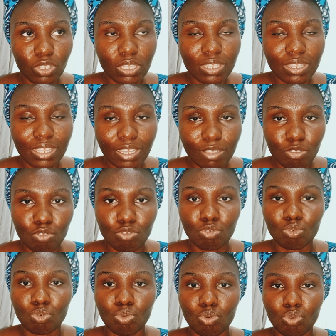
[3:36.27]
need
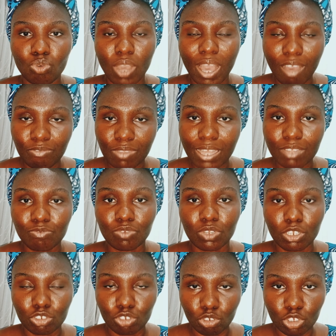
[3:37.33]
to have that
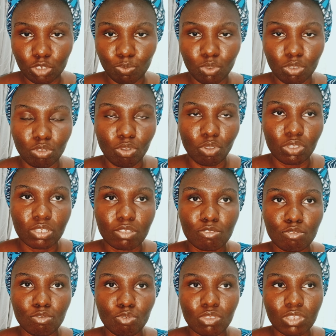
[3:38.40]
relationship with God,
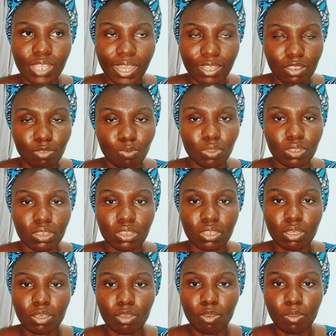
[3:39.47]
is to start with
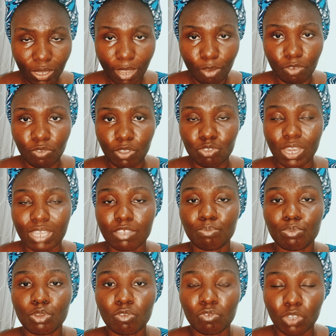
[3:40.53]
what I refer to as the
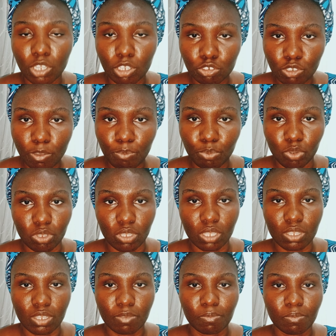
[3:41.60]
purification
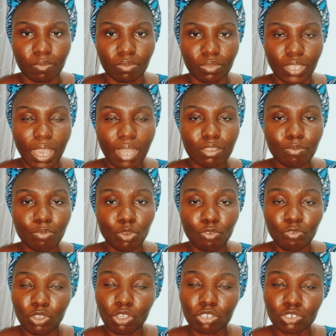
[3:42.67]
process. And the
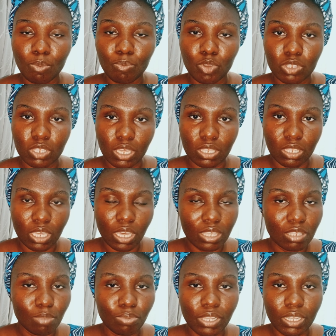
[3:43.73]
purification process here
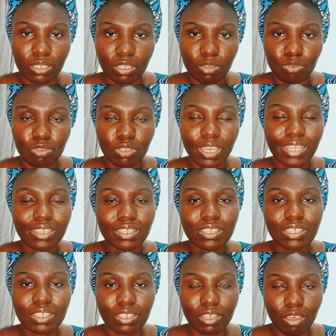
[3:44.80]
simply entails getting
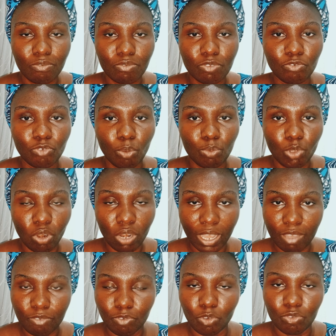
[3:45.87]
saved from your
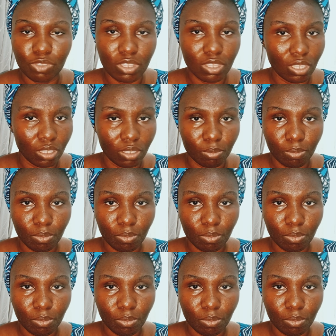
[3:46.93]
life of sin.